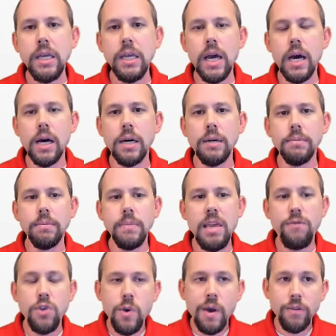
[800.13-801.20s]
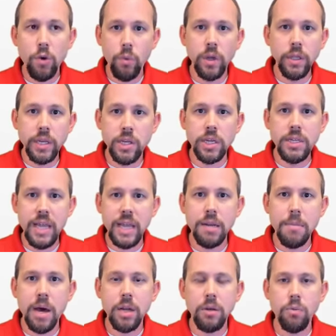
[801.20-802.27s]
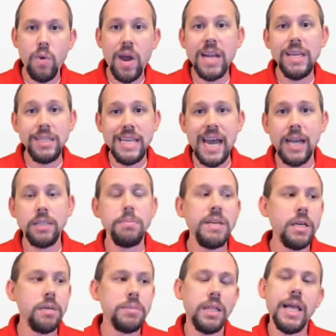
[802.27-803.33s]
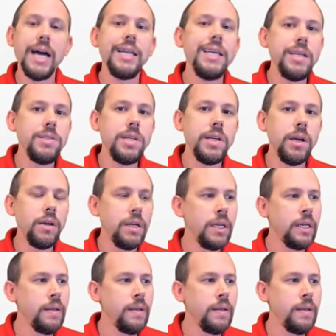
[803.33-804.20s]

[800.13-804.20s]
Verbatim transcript: Um, if you have a really good data model, writing DAX becomes a lot easier.